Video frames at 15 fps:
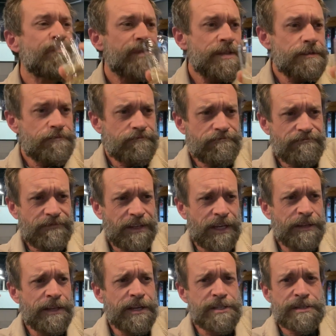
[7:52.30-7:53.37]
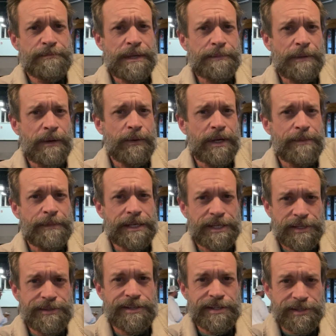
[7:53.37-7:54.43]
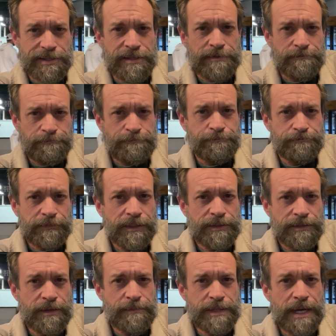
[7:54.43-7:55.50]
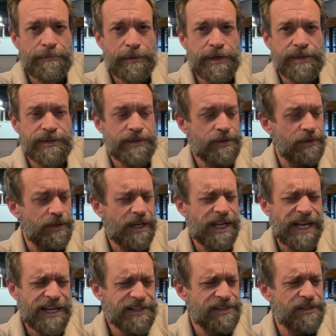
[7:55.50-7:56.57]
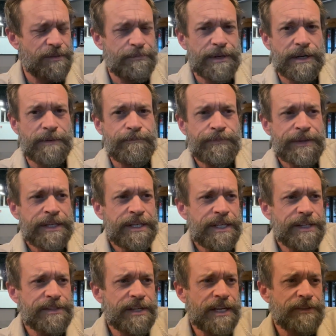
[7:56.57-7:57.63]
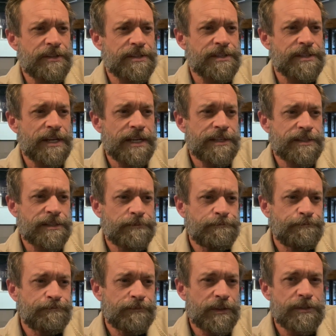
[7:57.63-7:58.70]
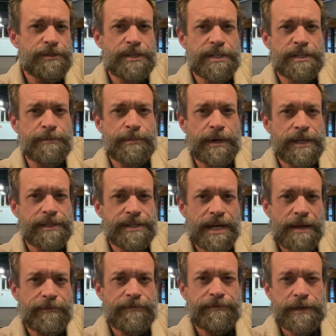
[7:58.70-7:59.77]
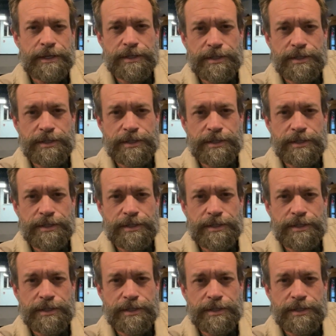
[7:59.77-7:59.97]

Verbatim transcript: I think I should make my way to McKenzie's sometime pretty soon. Excellent beer. It's got this nice gingerbread type finish